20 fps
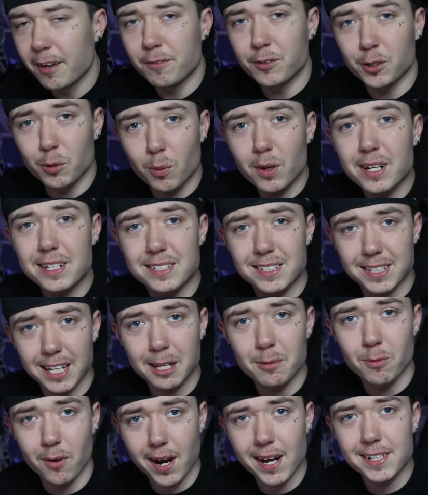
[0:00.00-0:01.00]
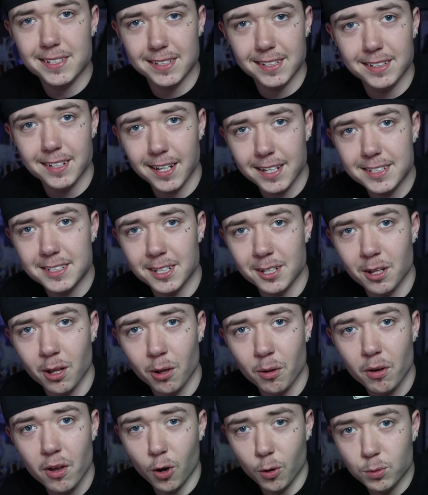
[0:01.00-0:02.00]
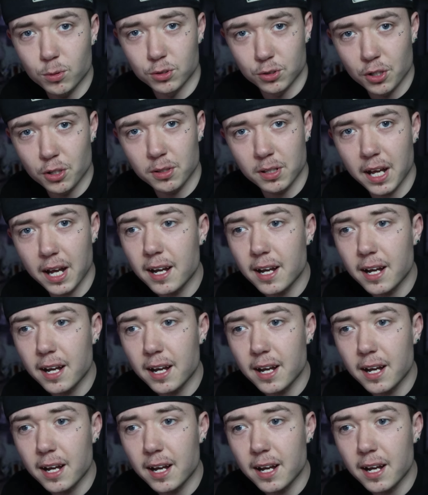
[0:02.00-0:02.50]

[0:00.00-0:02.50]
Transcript: If you want to see more AC/DC though, I will do